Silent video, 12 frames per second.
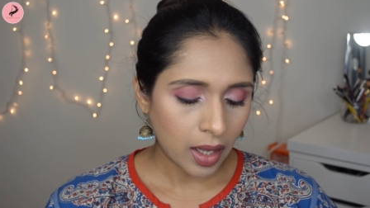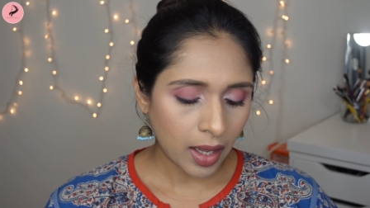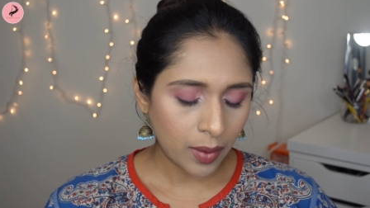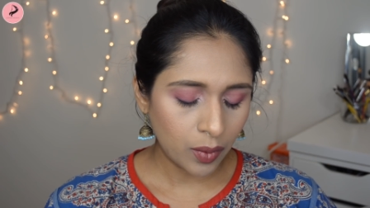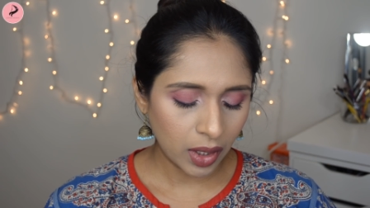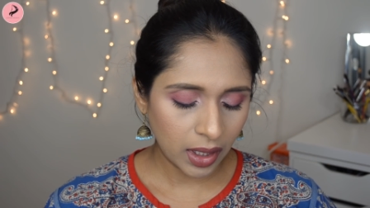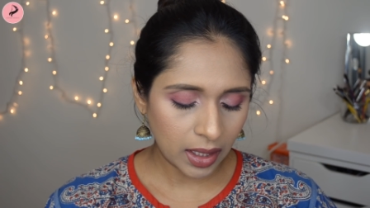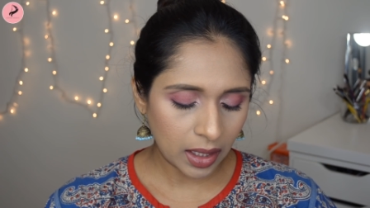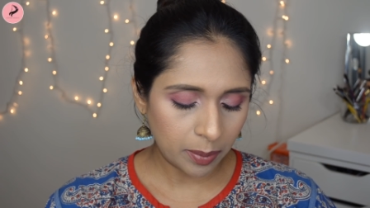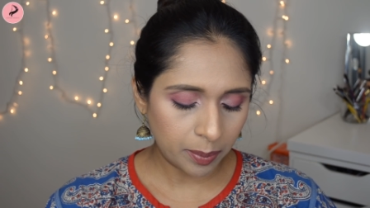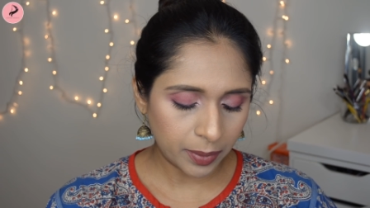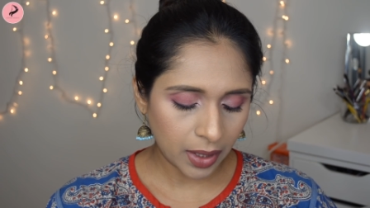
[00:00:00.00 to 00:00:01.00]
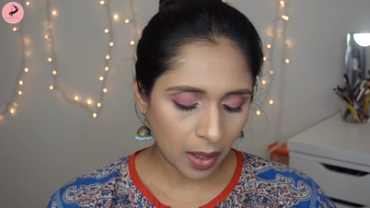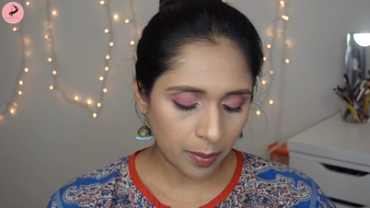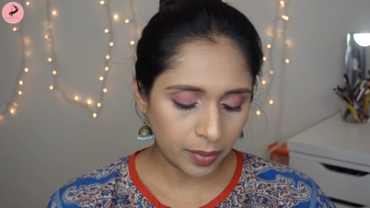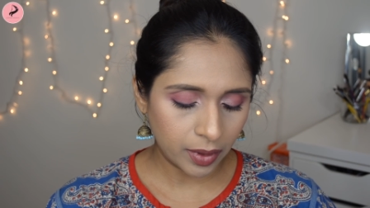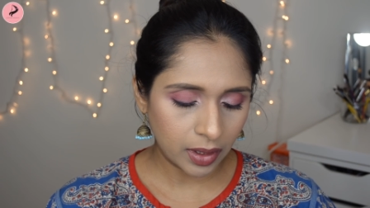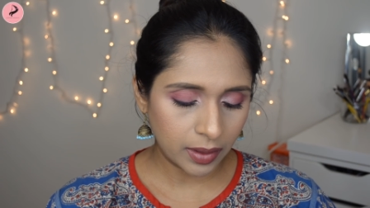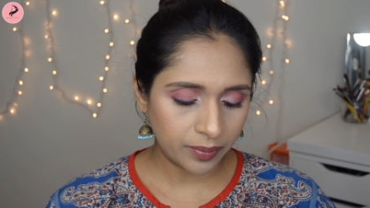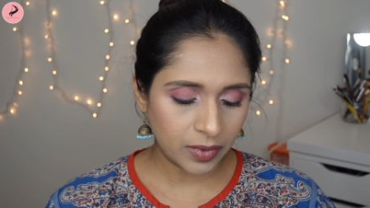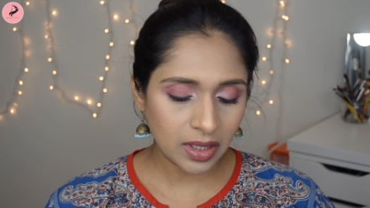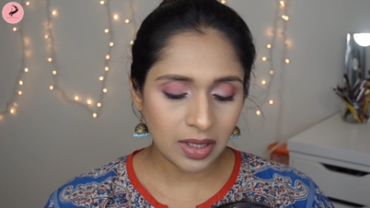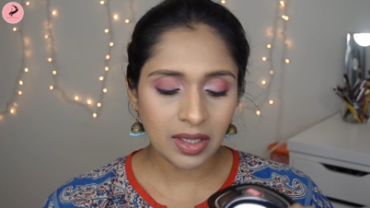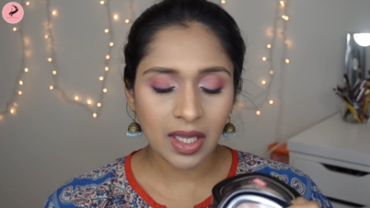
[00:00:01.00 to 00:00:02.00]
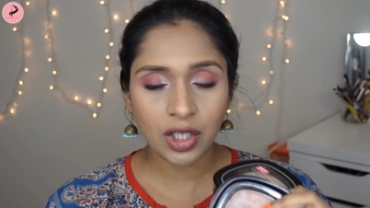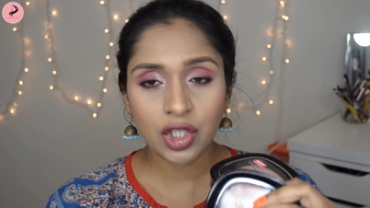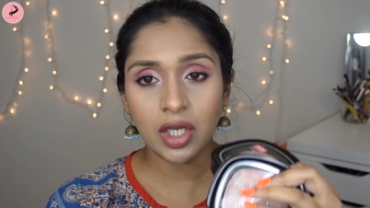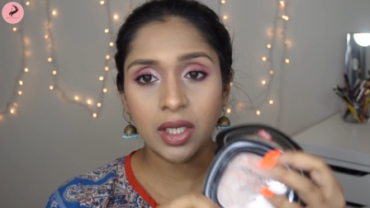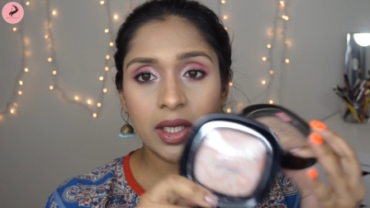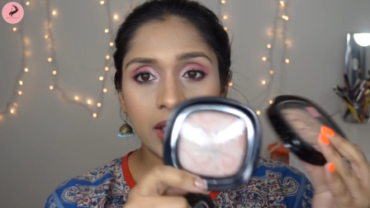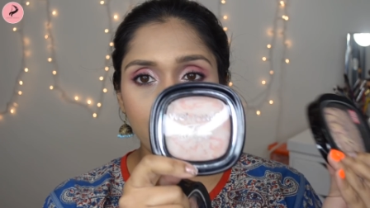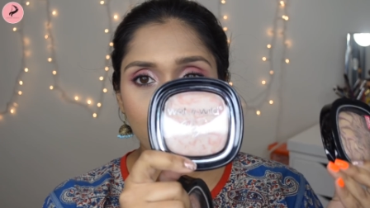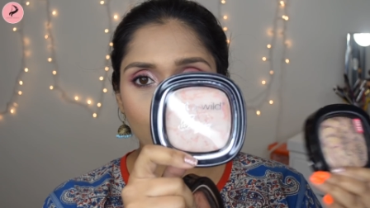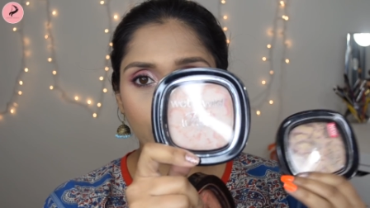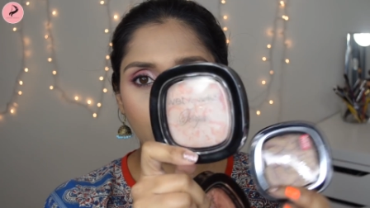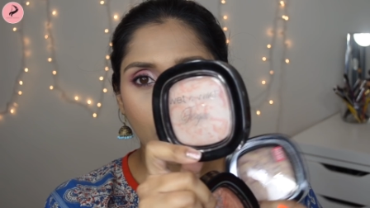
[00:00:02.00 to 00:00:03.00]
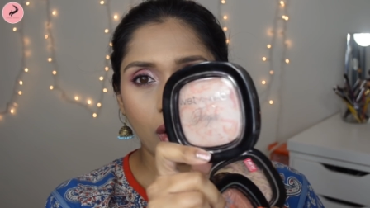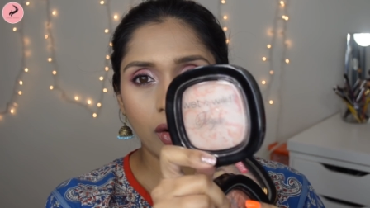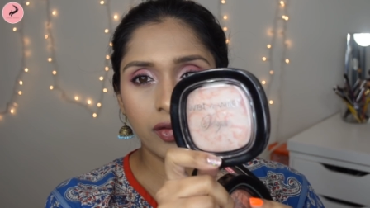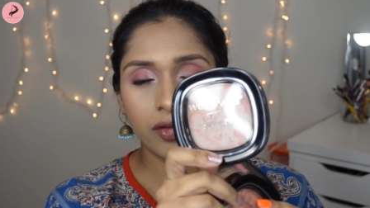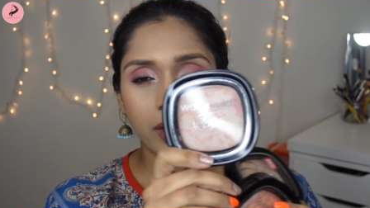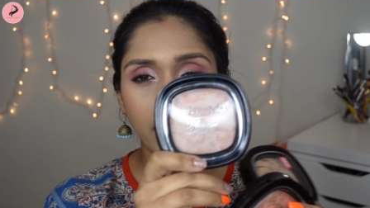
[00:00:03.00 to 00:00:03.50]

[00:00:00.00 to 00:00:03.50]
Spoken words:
I want to keep a couple. This is actually a dupe of